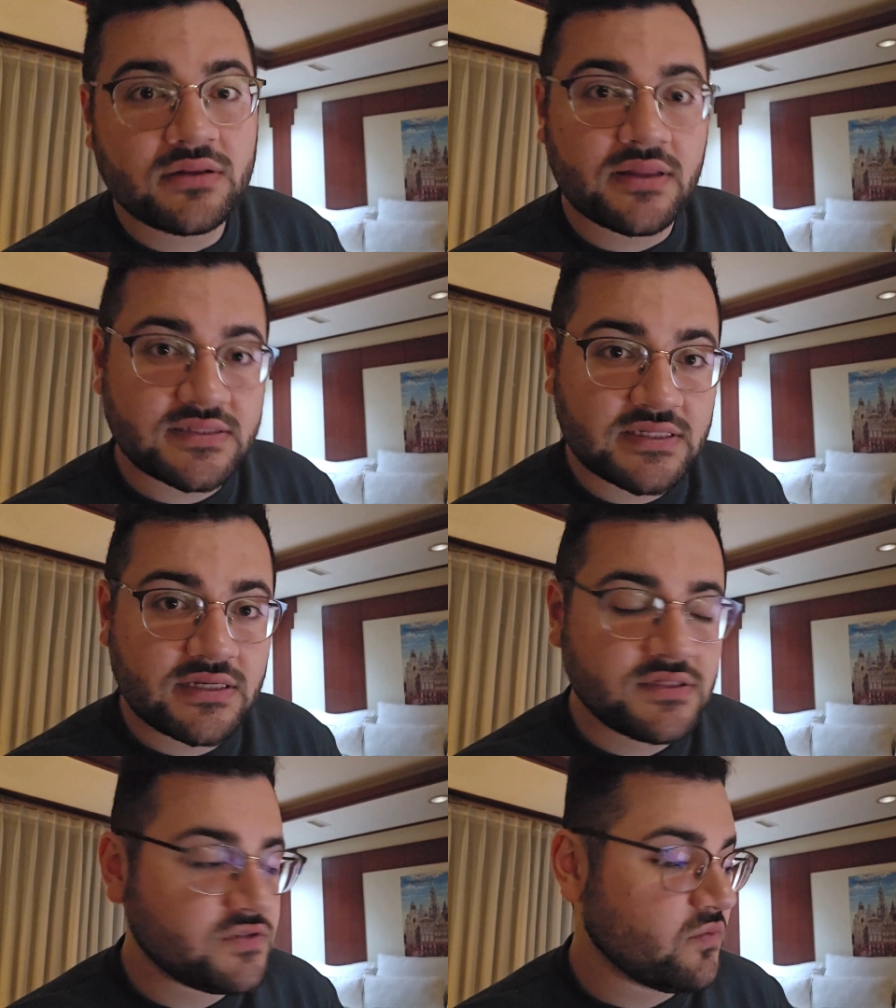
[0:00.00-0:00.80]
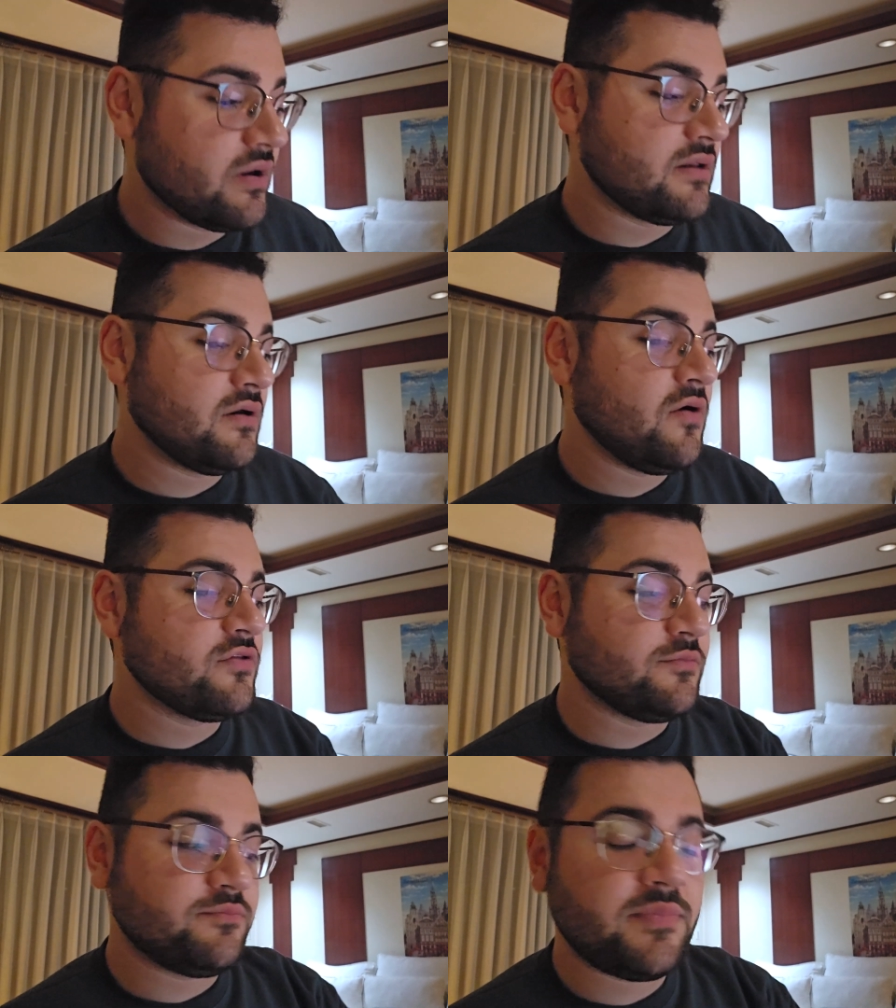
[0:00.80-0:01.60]
Let's get into it. Oh, their
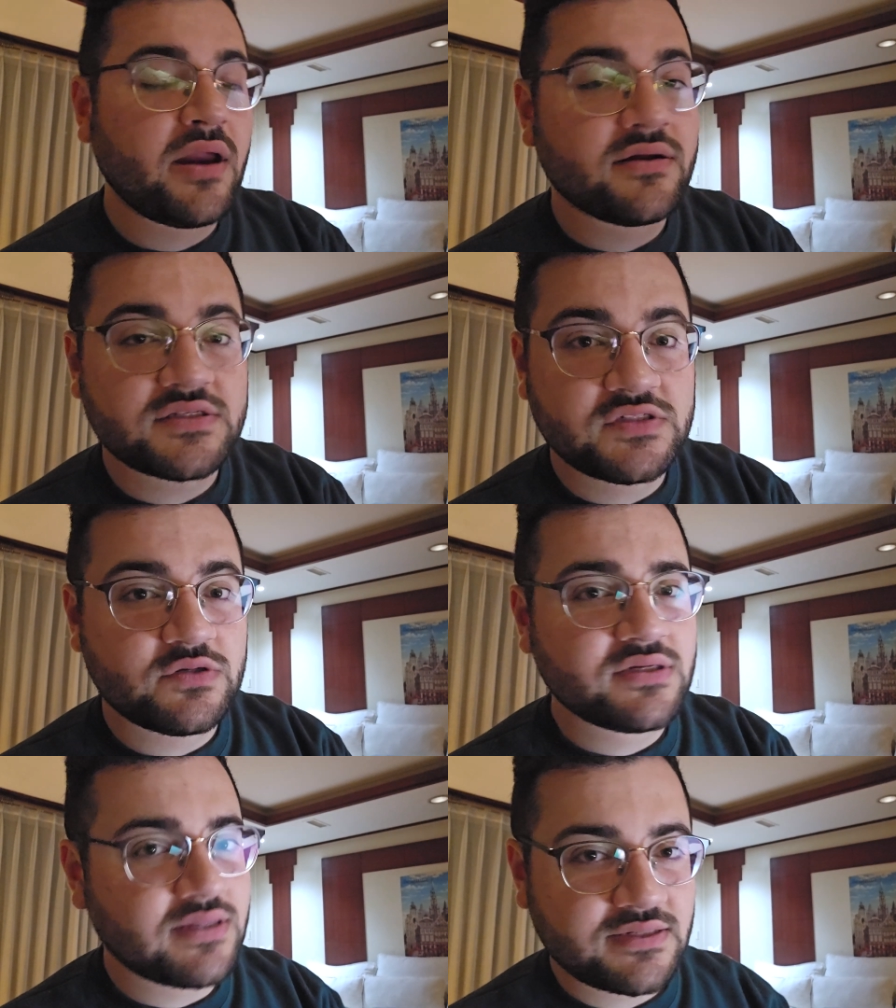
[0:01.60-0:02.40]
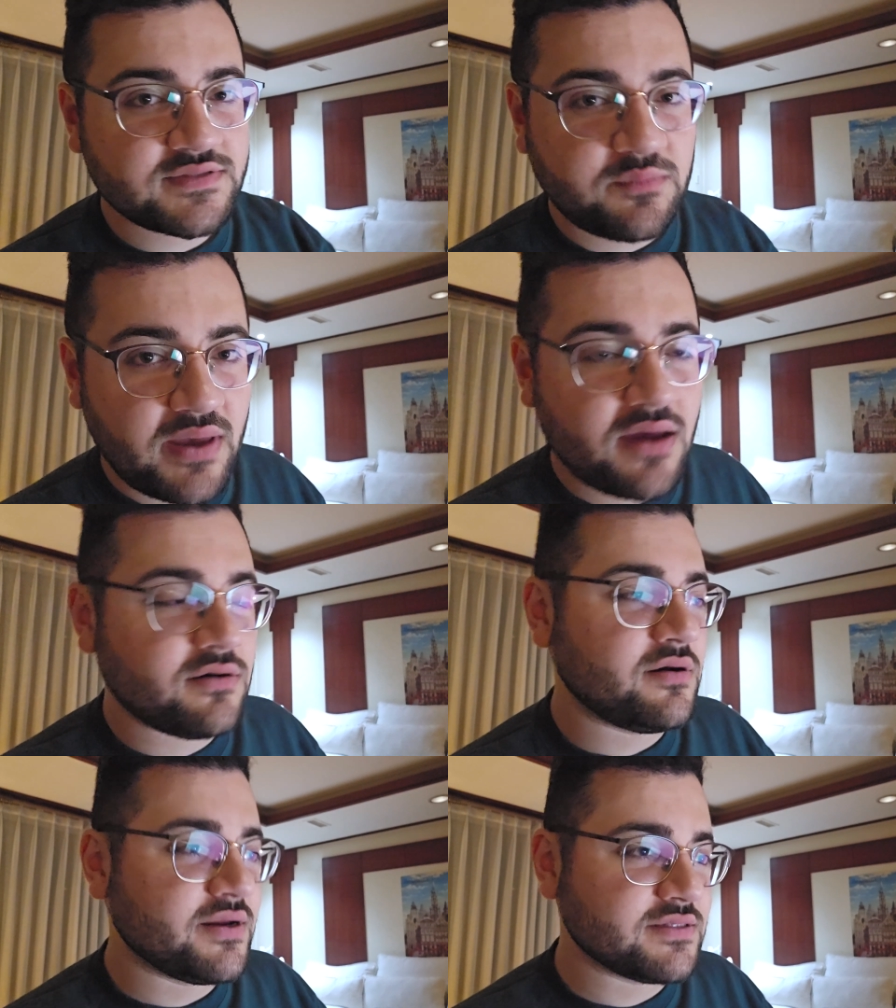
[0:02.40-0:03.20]
parents strict, that doesn't
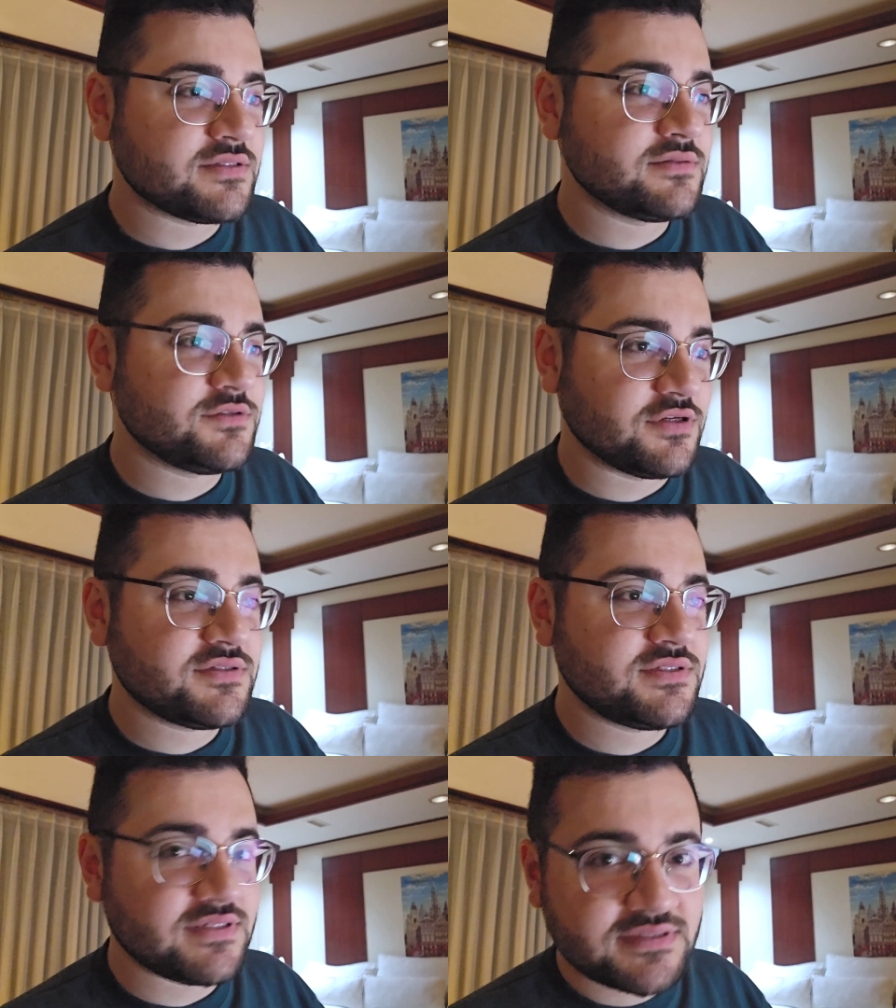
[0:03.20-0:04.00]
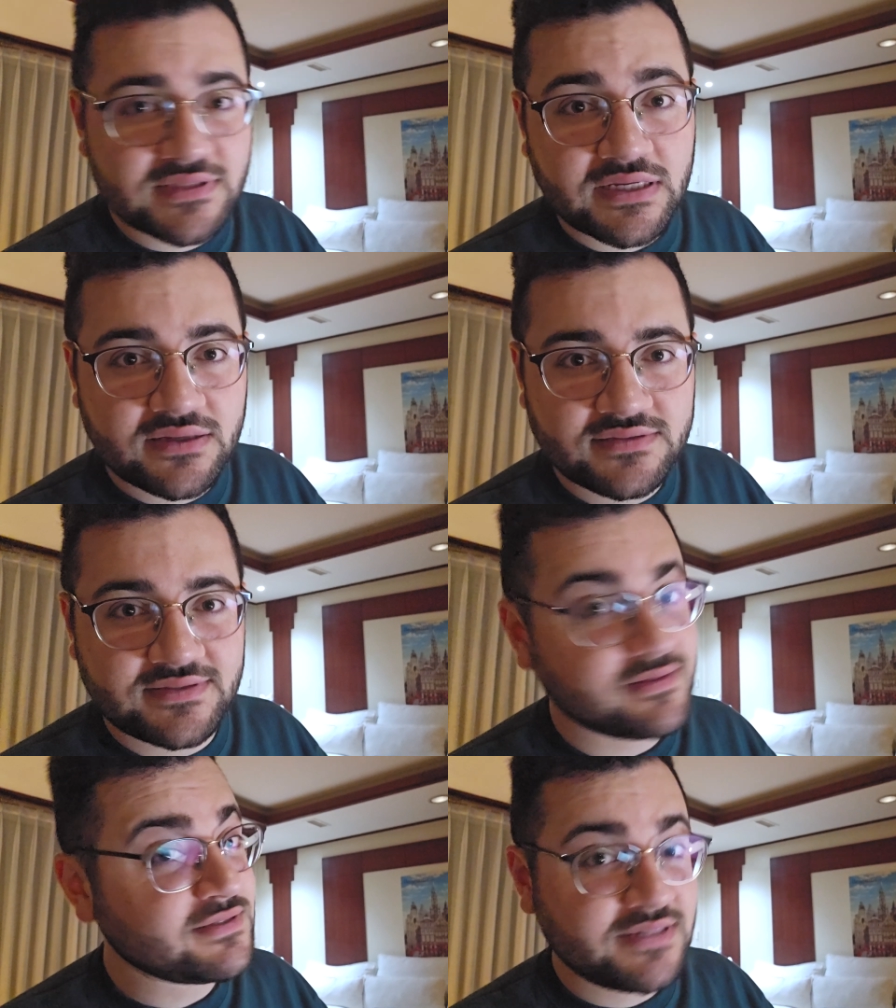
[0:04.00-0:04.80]
matter. It's just Disney. It's
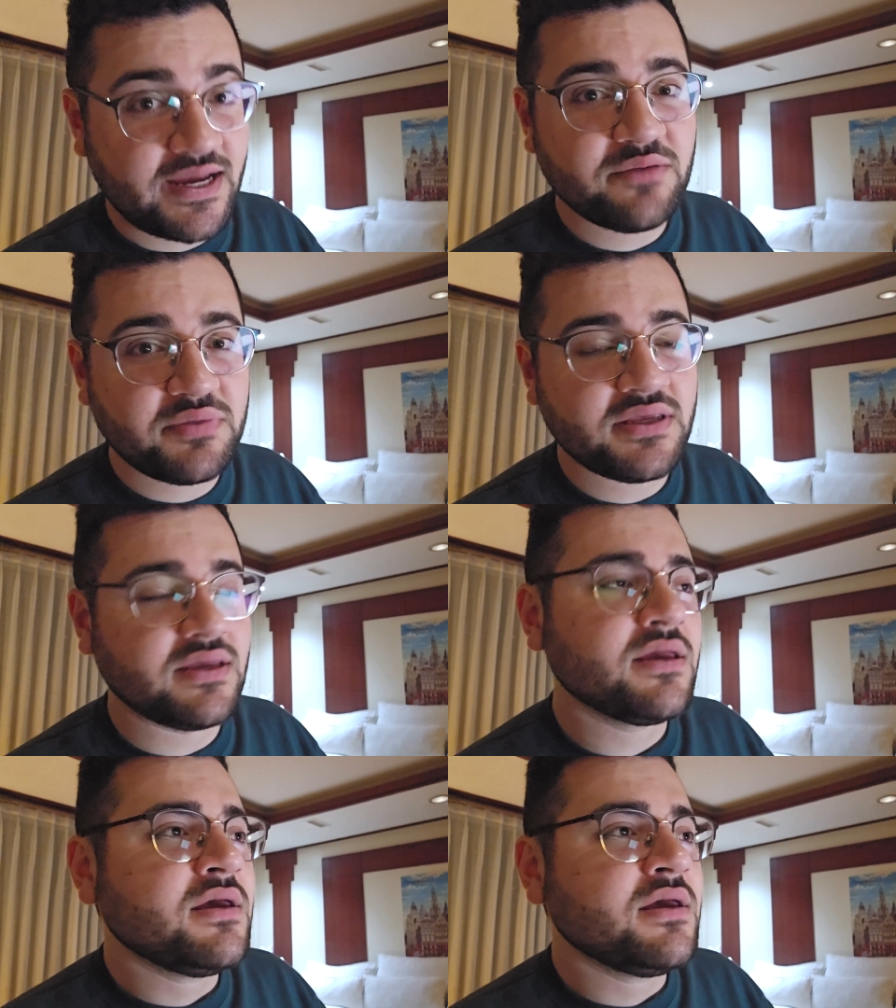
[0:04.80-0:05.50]
Disney IP,